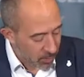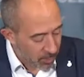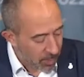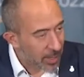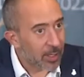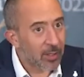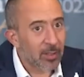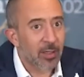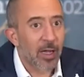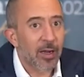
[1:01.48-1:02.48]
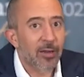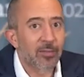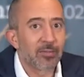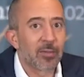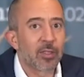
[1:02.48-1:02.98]
And also
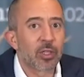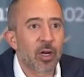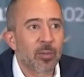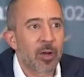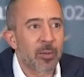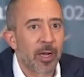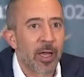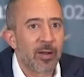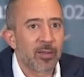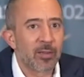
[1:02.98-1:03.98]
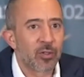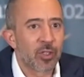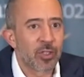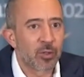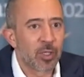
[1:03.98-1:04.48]
on the front row,
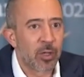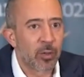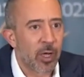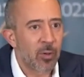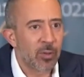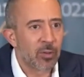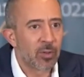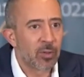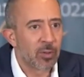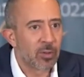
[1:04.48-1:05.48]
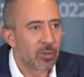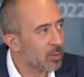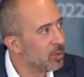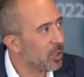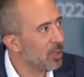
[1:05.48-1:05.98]
we have,
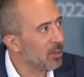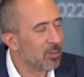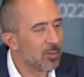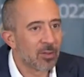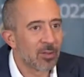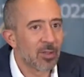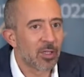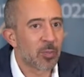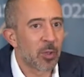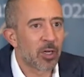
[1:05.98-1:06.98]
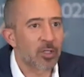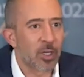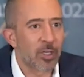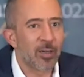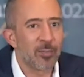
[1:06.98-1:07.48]
I don't know whether the sound
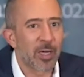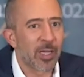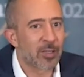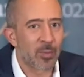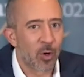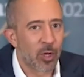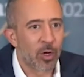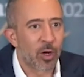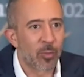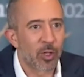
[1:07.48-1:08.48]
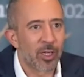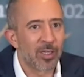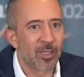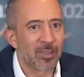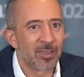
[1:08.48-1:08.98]
is okay. Could we
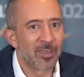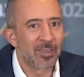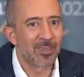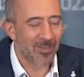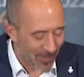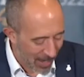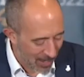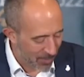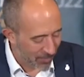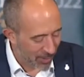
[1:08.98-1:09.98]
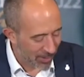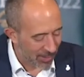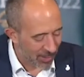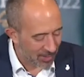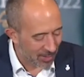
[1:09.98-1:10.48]
solve this? Because it's
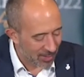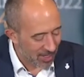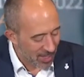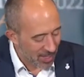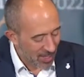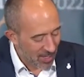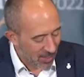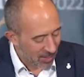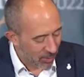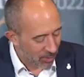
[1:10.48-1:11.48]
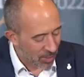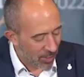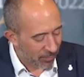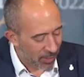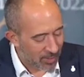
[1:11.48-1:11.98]
truly uncomfy.
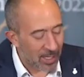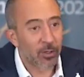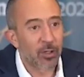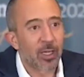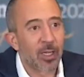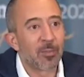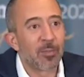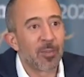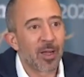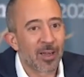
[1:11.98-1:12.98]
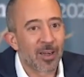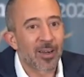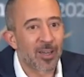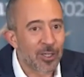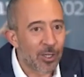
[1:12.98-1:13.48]
Okay, great, thanks.
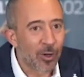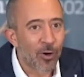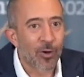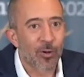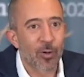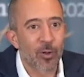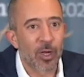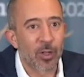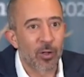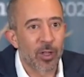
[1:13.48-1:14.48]
We